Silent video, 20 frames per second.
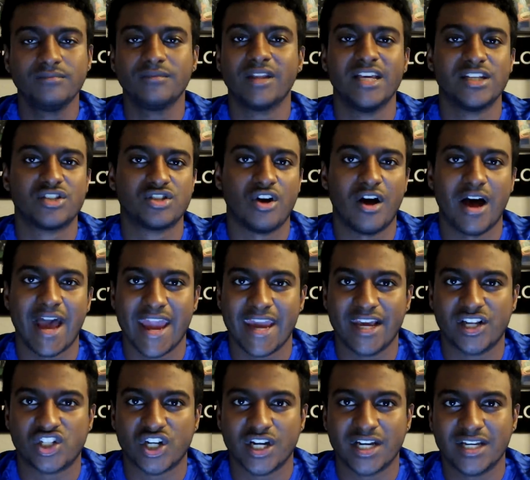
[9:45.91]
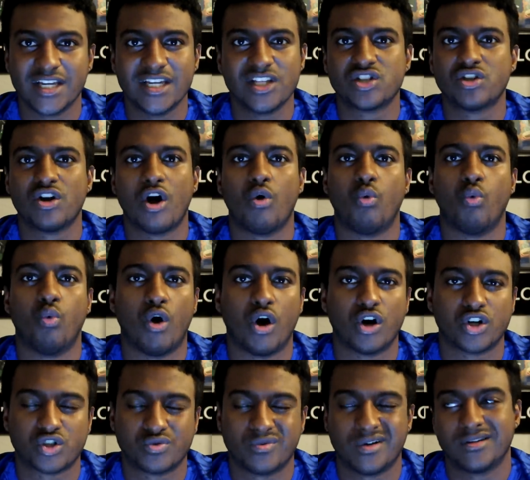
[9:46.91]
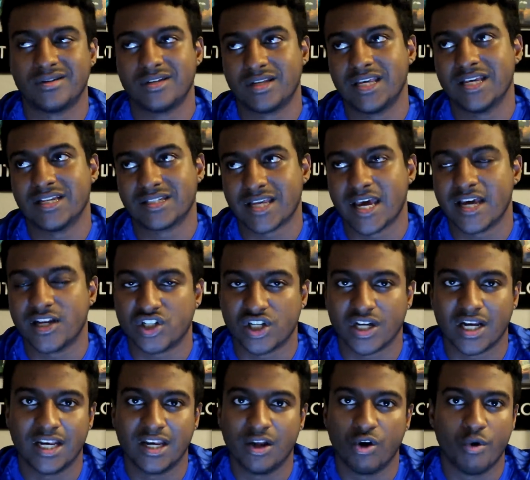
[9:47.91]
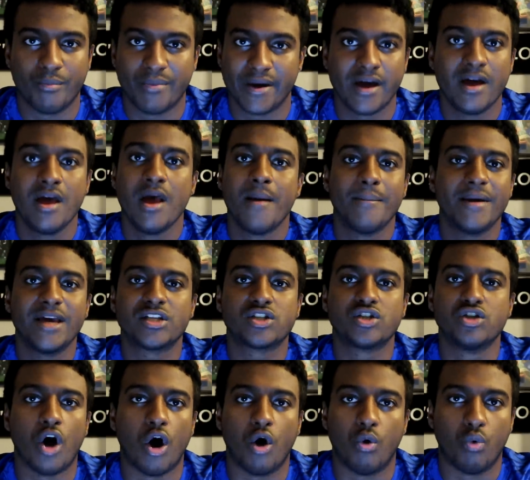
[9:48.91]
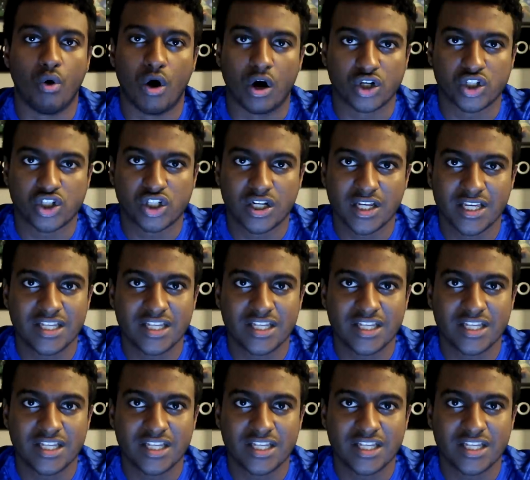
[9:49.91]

He's not aging. He's not washed. Well, he is aging a little bit, but he's not washed.